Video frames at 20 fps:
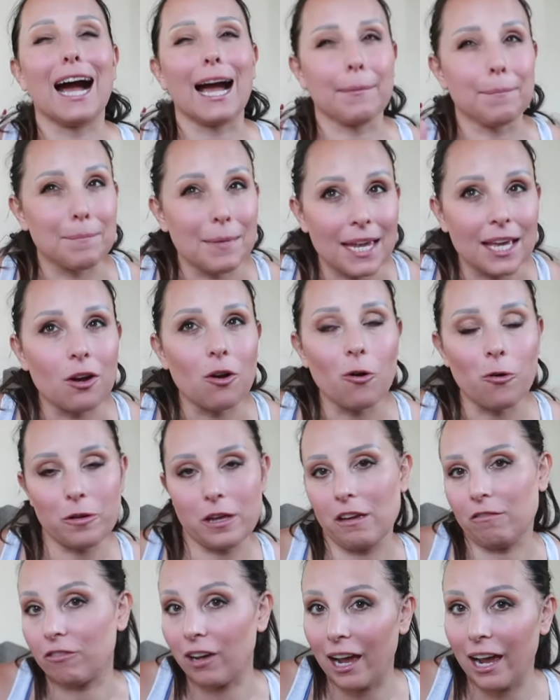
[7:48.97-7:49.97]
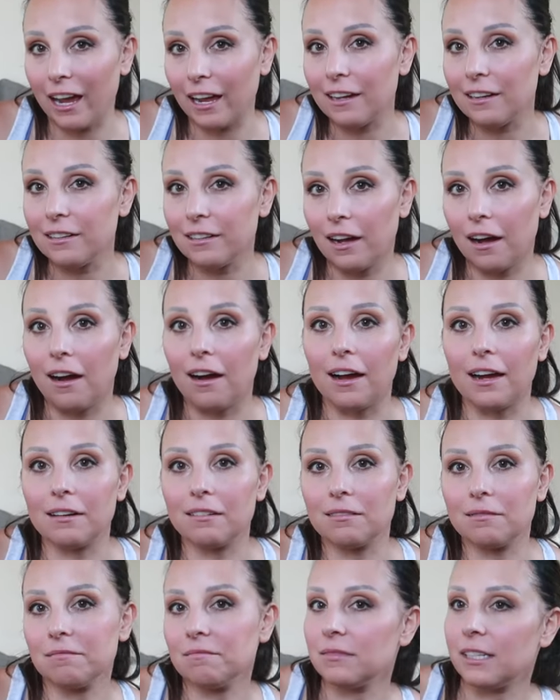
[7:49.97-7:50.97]
I made a whole gift guide
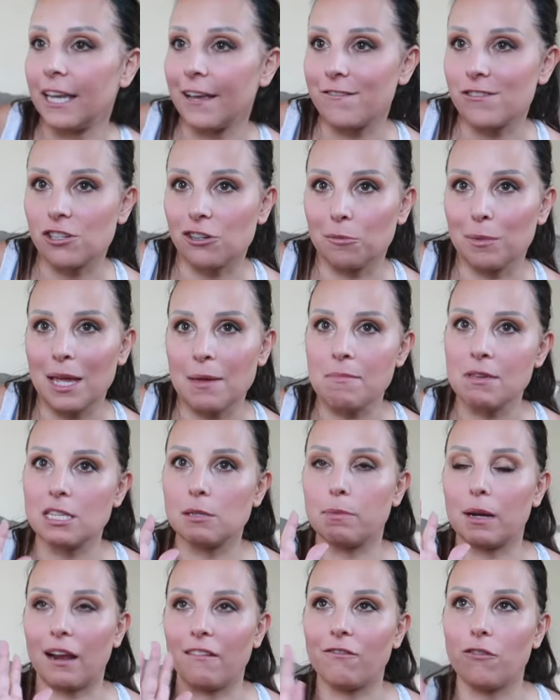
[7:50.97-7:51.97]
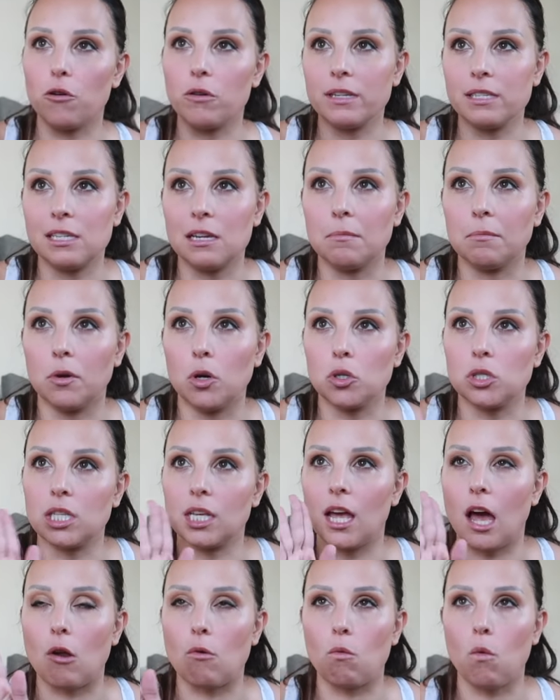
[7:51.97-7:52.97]
on gifts for babies, but I focused it
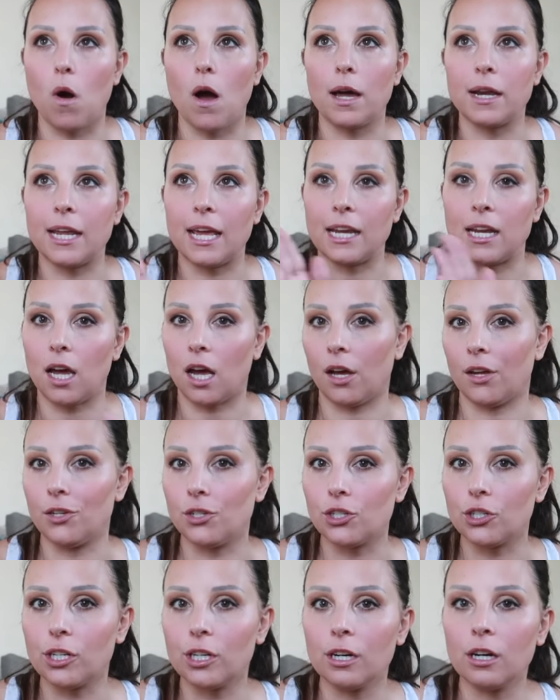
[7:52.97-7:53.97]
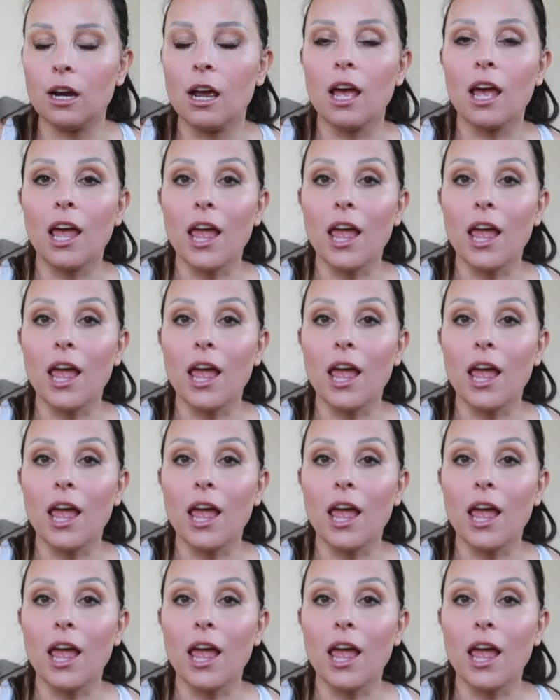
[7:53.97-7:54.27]
mostly on one and under.